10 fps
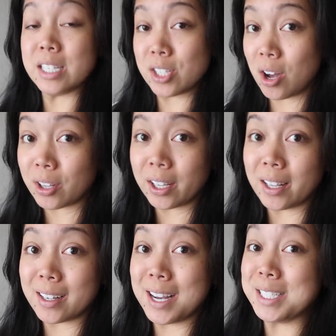It's all
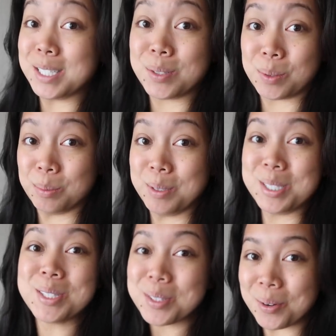good, because this room
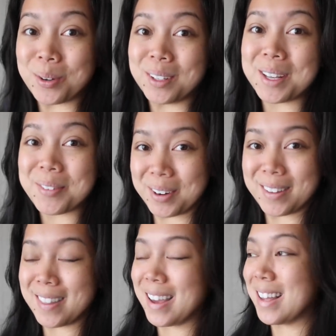is totally
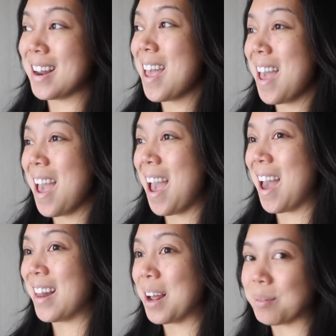worth it,
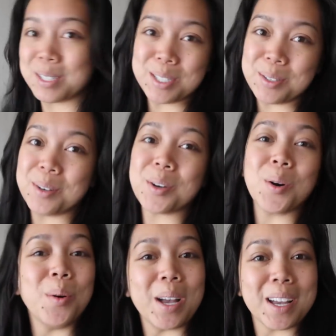and I'm gonna do a
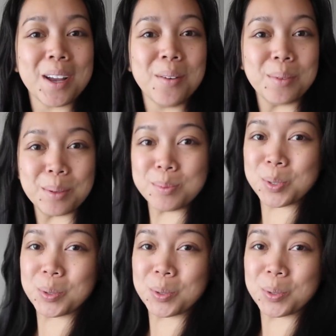quick room